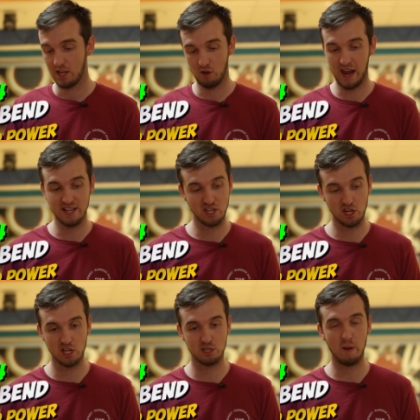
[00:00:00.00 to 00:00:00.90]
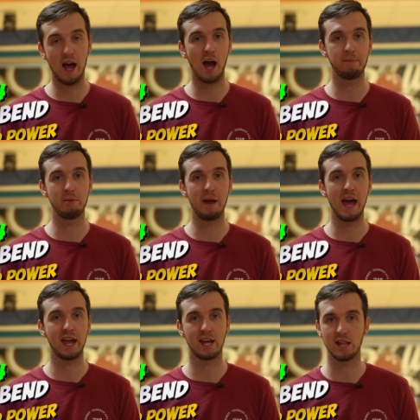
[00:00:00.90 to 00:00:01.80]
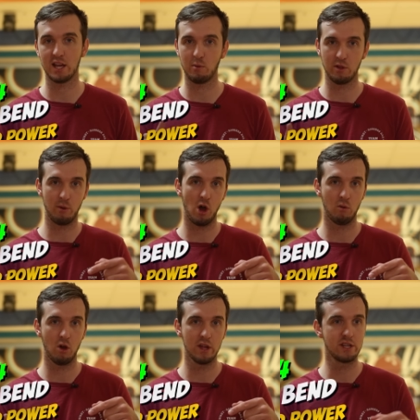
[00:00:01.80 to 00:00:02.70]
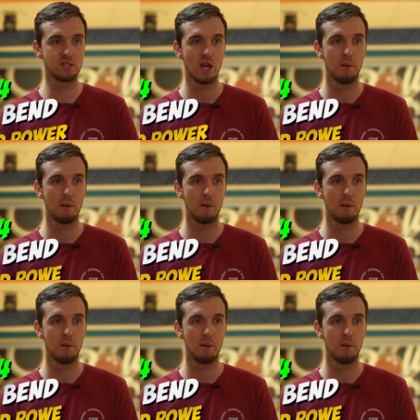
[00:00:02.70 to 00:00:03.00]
Your hand's in a good spot up the back. I like where the ball roll is.